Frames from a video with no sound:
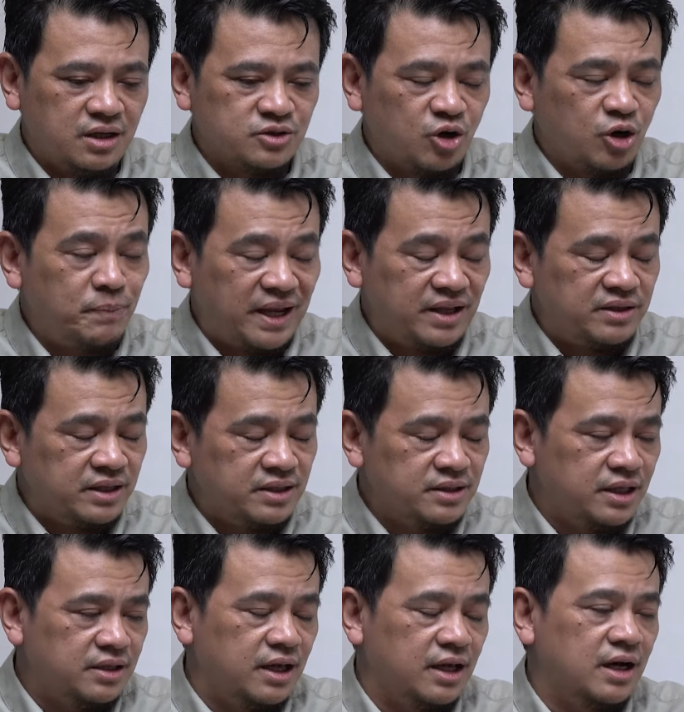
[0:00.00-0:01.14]
sort of patent
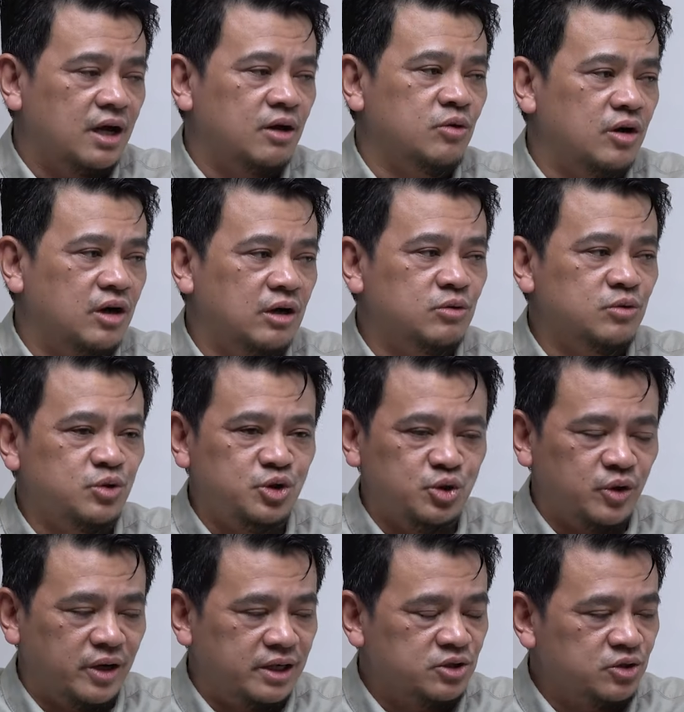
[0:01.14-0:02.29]
it, and how do
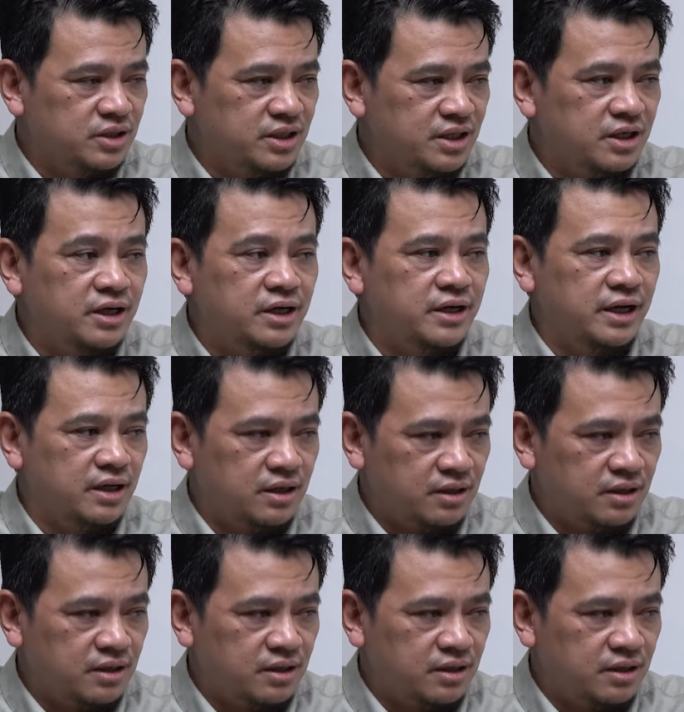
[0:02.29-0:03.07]
you actually earn it?